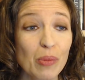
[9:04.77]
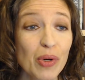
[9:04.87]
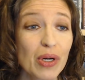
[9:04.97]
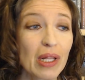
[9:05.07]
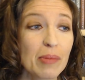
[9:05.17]

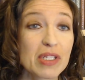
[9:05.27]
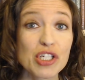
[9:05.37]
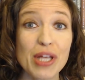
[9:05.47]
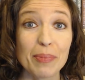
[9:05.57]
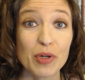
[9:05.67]
Murder Club is in
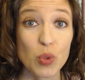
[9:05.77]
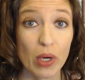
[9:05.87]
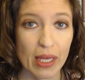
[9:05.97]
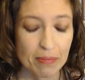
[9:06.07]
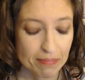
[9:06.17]
chapter
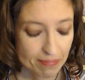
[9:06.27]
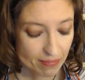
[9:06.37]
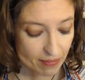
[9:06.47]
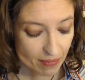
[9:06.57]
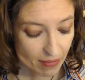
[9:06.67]
20.
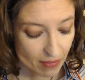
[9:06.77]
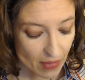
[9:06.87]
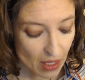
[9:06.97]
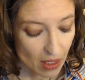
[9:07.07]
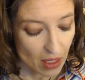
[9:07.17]

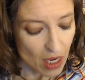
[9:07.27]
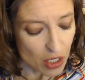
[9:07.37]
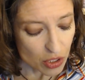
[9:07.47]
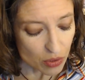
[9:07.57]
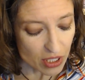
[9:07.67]

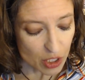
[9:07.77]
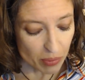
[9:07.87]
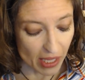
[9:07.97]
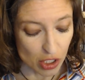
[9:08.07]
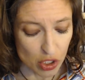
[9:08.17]
Susie
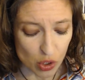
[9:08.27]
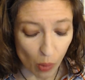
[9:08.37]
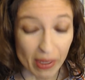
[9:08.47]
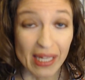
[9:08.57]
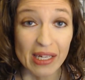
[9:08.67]
spent so
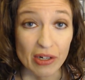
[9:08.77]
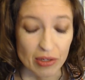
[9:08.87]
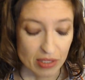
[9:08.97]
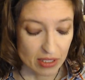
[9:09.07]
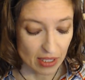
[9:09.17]
many
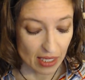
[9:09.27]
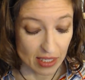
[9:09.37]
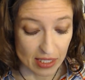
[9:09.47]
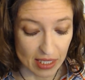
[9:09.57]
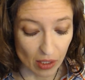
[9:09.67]
years as a
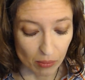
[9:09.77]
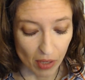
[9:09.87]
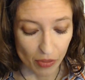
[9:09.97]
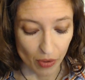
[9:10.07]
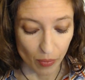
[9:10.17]
single
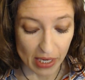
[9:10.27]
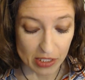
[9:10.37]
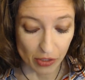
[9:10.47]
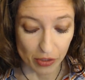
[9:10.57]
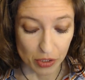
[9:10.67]
mother
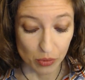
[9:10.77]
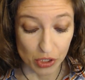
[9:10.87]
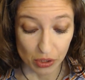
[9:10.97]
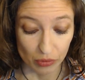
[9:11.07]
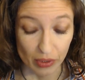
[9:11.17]
raising her 2
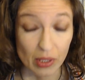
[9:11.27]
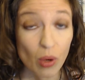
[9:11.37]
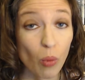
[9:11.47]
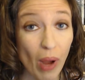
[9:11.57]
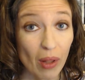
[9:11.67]
children
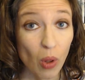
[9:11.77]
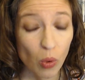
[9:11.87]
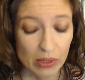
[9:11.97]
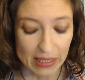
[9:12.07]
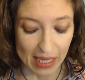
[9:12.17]
while
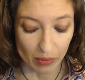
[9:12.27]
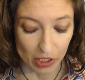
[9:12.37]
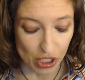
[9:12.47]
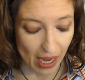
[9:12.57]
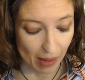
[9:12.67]
holding down a
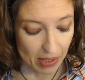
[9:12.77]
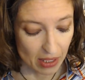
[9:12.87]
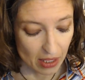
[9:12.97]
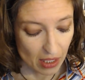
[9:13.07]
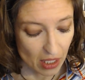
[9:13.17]
job.
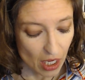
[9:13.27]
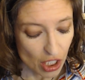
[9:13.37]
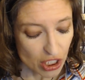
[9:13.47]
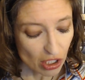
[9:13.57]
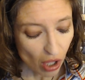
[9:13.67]

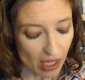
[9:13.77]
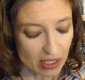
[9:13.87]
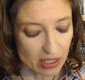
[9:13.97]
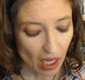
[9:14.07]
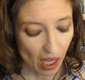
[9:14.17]
She'd
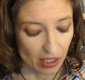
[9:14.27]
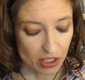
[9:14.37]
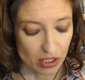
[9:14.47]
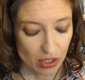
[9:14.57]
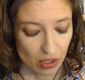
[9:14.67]
lost
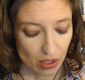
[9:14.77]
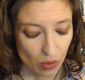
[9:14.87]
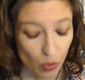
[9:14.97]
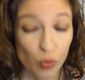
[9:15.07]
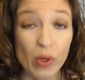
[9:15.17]
touch
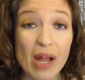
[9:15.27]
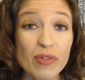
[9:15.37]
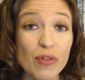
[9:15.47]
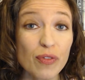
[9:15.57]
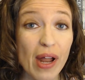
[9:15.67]
with whatever
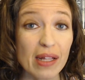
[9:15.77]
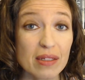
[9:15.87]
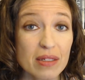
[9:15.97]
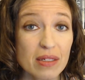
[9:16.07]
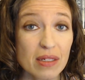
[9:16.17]

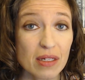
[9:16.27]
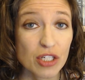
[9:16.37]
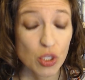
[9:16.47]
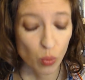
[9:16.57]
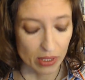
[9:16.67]
friends
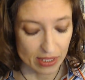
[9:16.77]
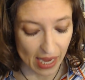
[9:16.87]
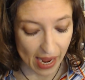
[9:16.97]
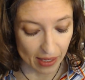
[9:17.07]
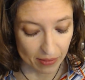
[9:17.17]
she'd once
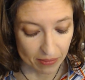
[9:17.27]
had.